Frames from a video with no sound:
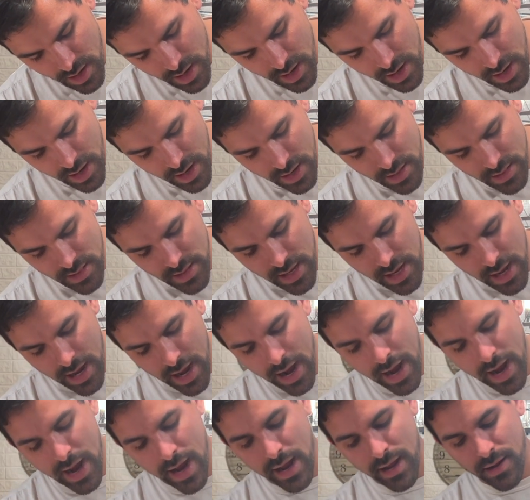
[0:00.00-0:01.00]
And they
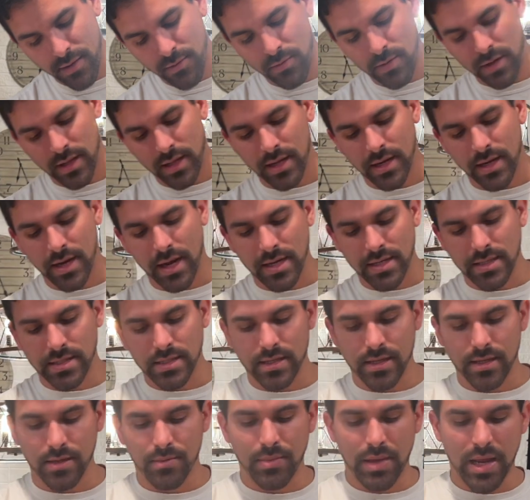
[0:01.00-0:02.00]
hide really
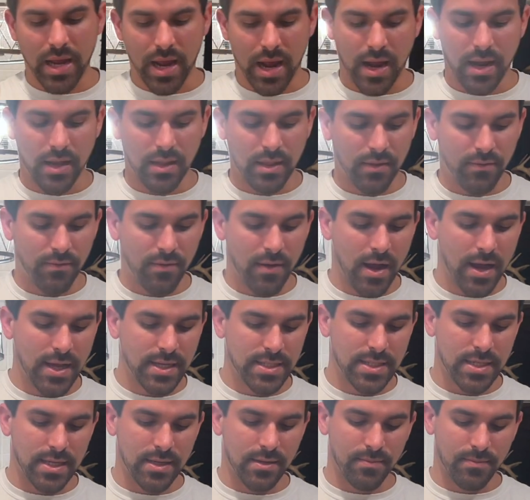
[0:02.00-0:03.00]
nicely behind the
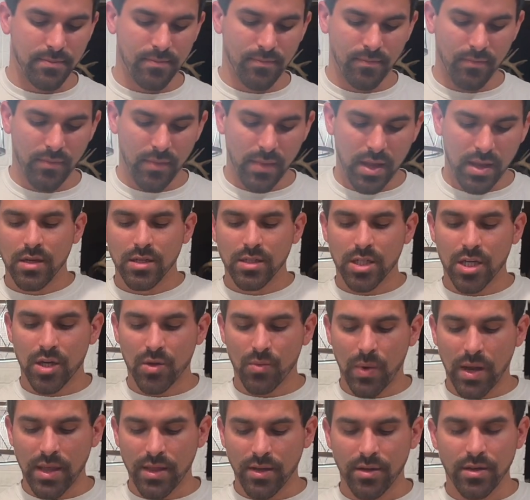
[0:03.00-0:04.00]
faucet. So
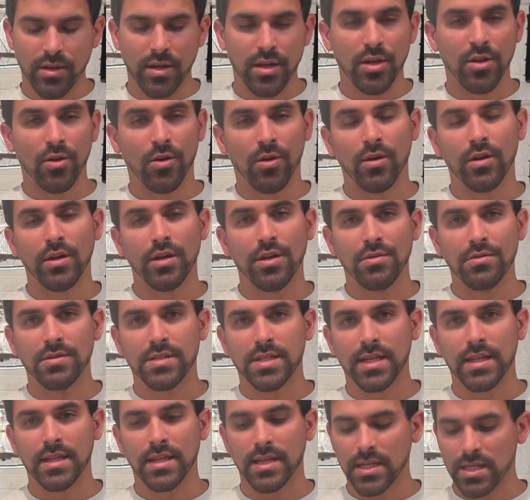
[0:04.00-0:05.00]
whether you're
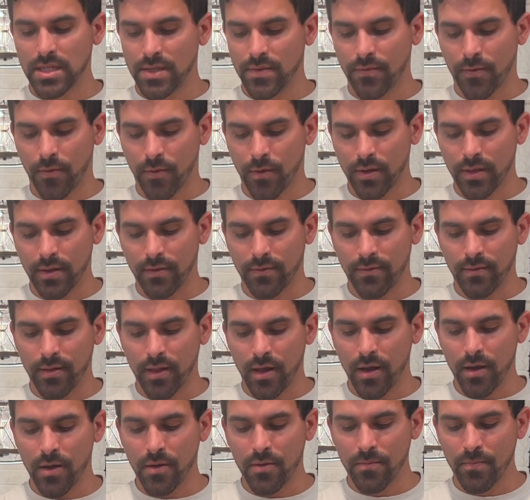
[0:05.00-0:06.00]
using this for the
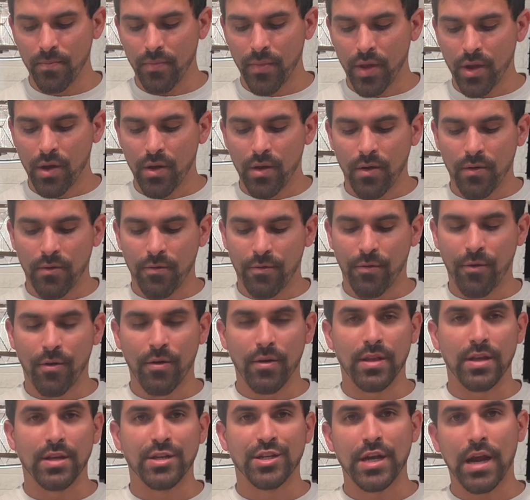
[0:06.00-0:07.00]
flow,
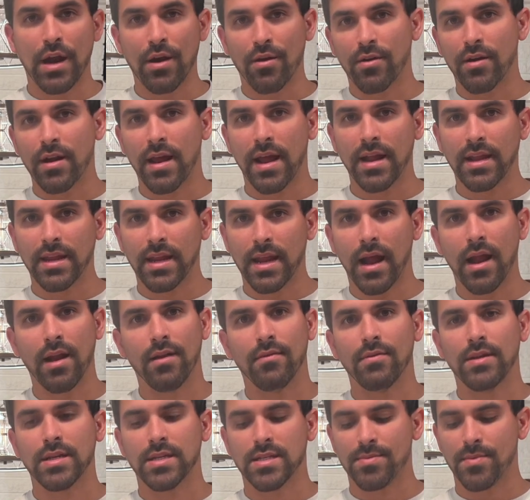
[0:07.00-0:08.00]
for the shower head kind
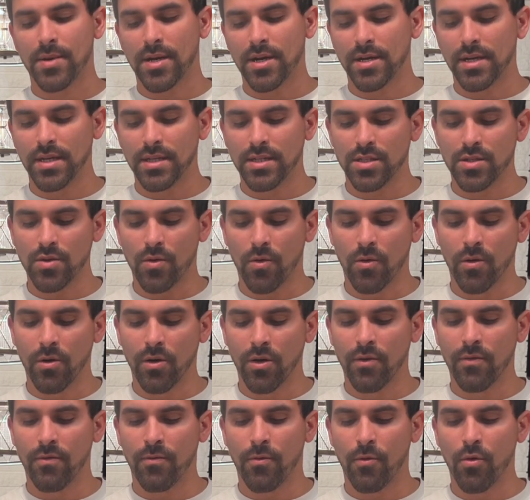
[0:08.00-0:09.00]
of experience,
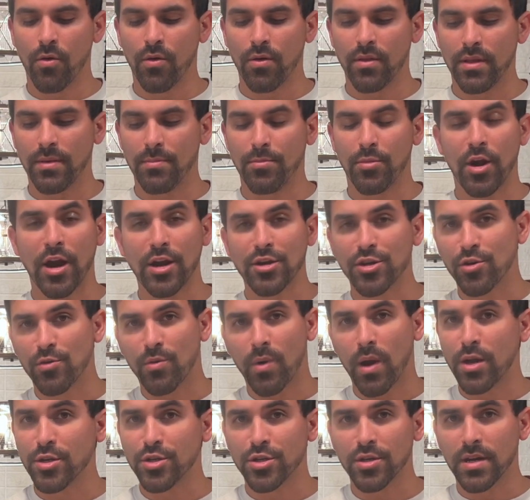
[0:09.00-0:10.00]
or for the pressure
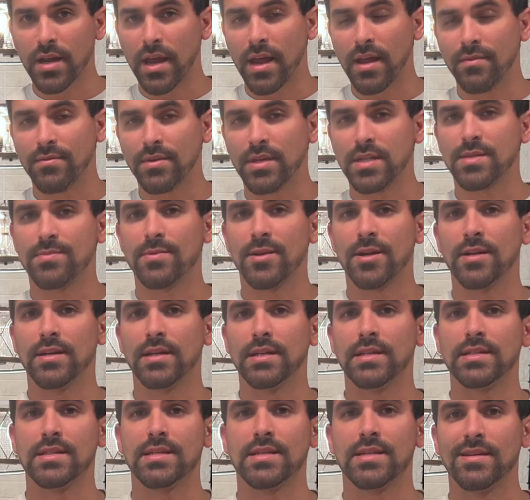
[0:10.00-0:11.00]
washer kind of
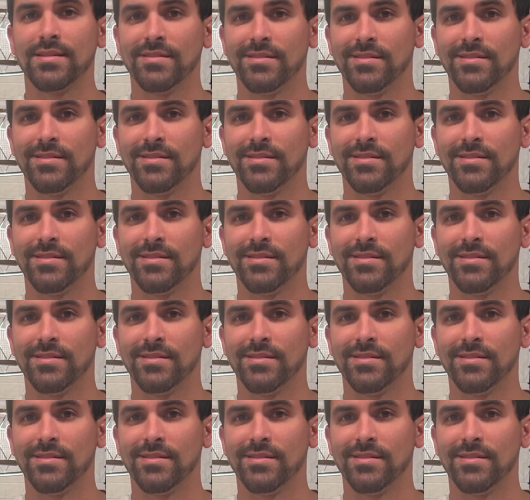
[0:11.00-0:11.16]
experience,